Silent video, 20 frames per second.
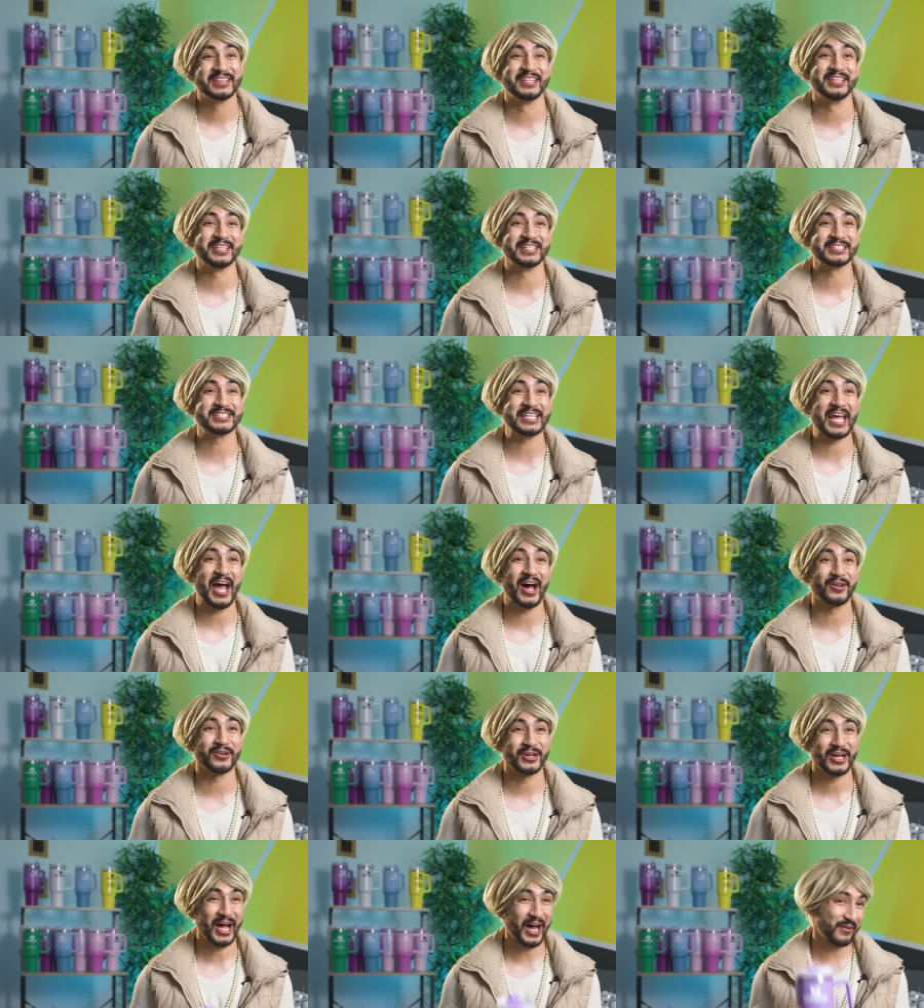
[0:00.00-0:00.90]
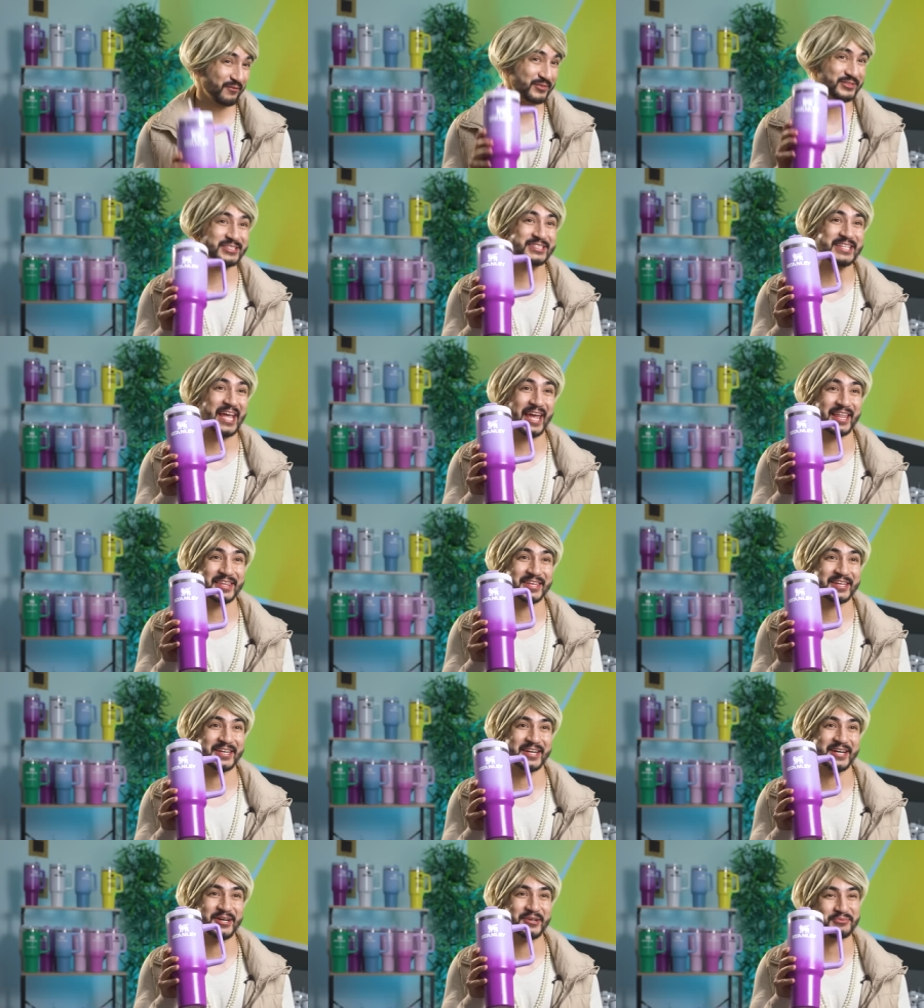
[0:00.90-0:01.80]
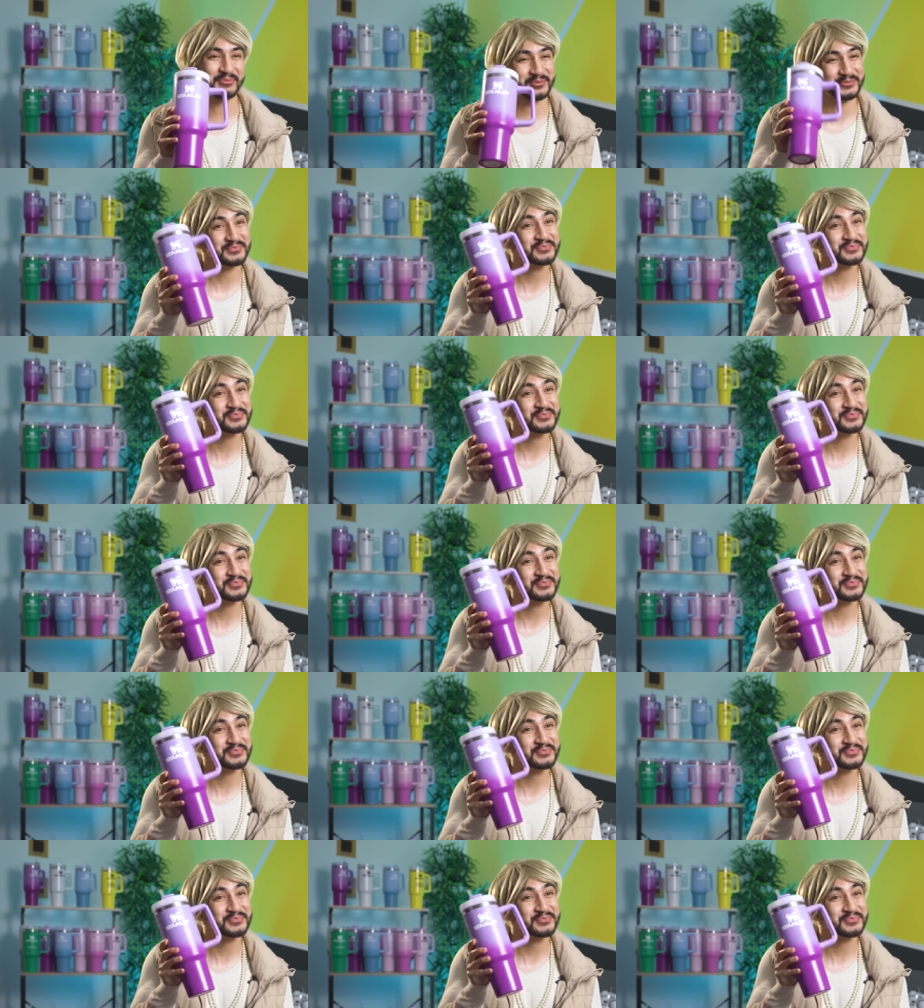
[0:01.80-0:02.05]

than the sound of a Stanley Cup.